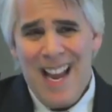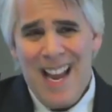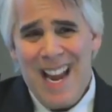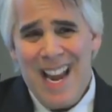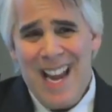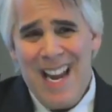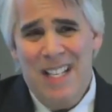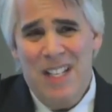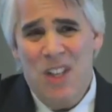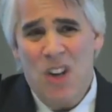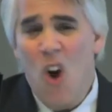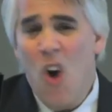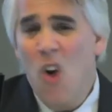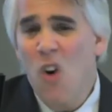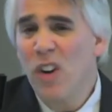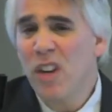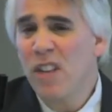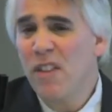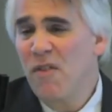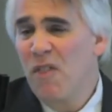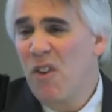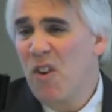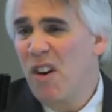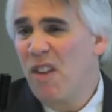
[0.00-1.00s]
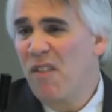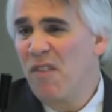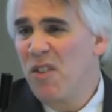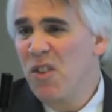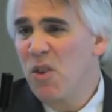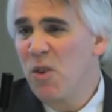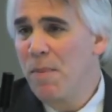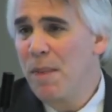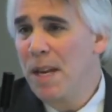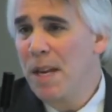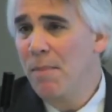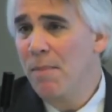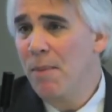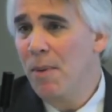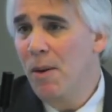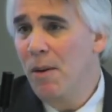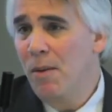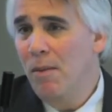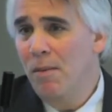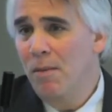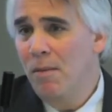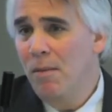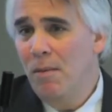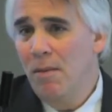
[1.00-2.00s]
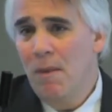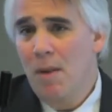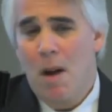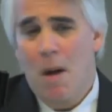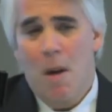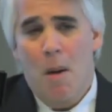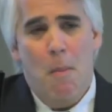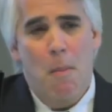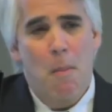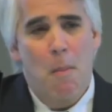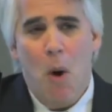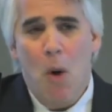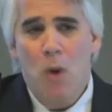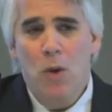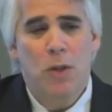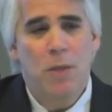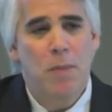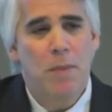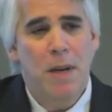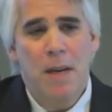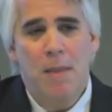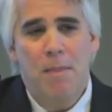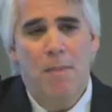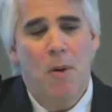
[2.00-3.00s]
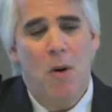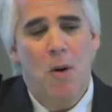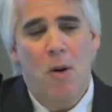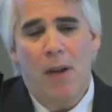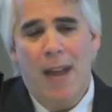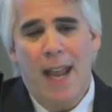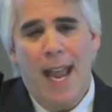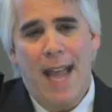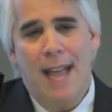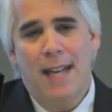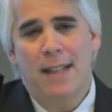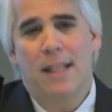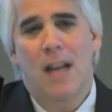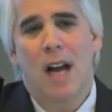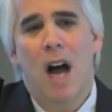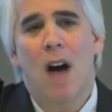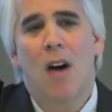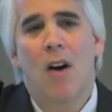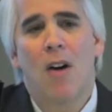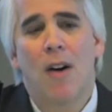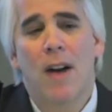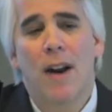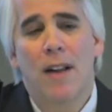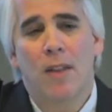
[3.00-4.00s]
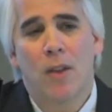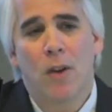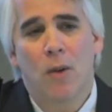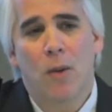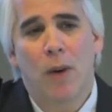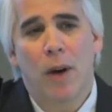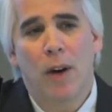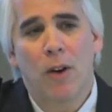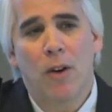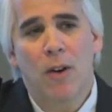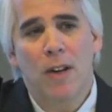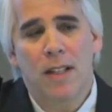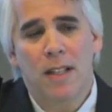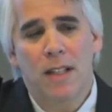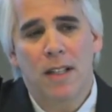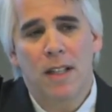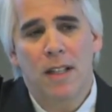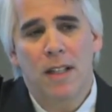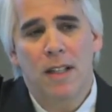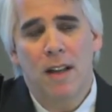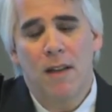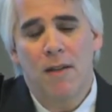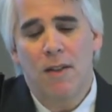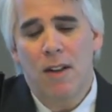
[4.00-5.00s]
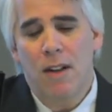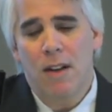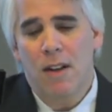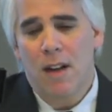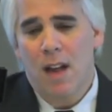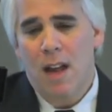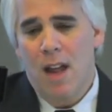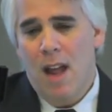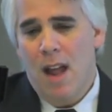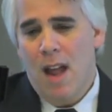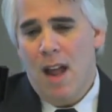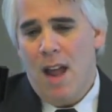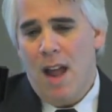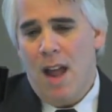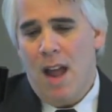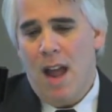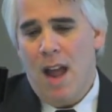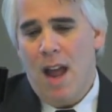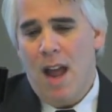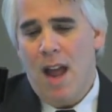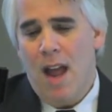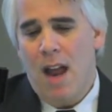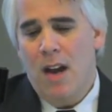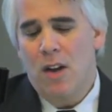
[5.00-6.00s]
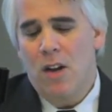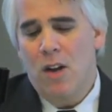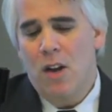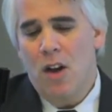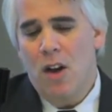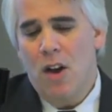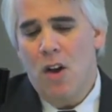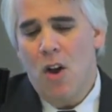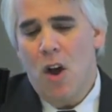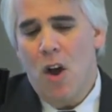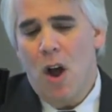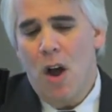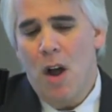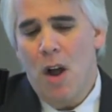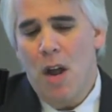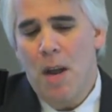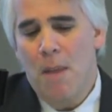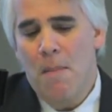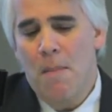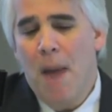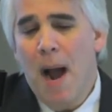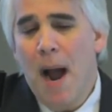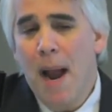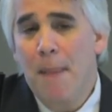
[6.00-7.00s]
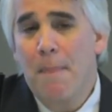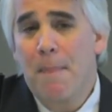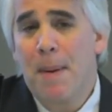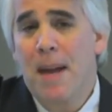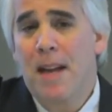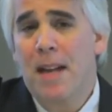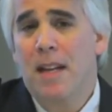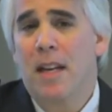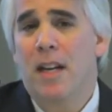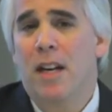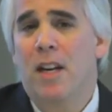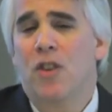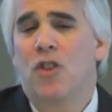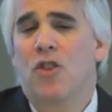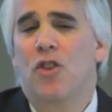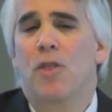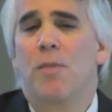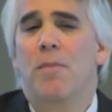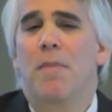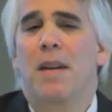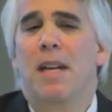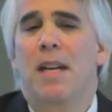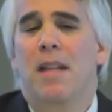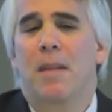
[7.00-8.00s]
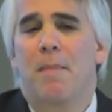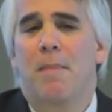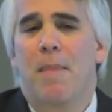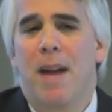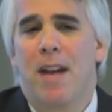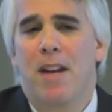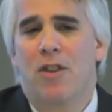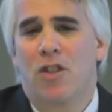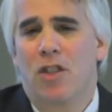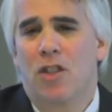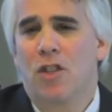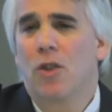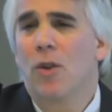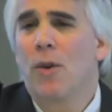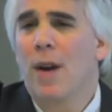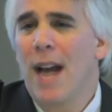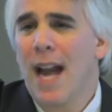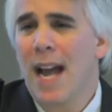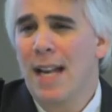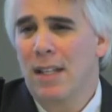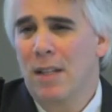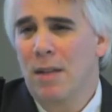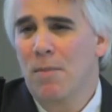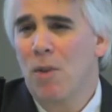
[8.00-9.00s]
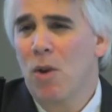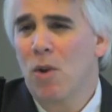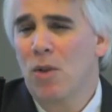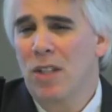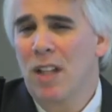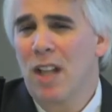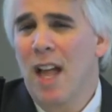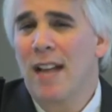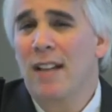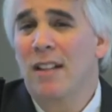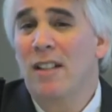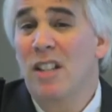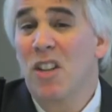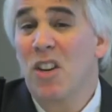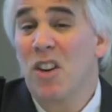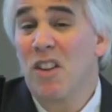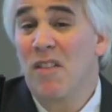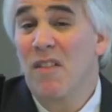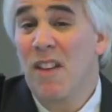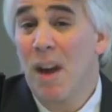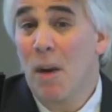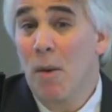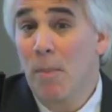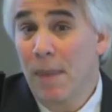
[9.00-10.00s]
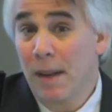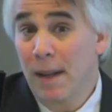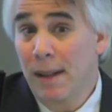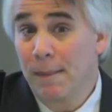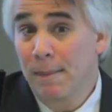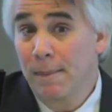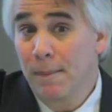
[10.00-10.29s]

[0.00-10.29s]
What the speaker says: It's only for a few people. Most people can't tolerate the rigorousness of it. And in my opinion, it should be in the patients who it has the most likelihood of helping.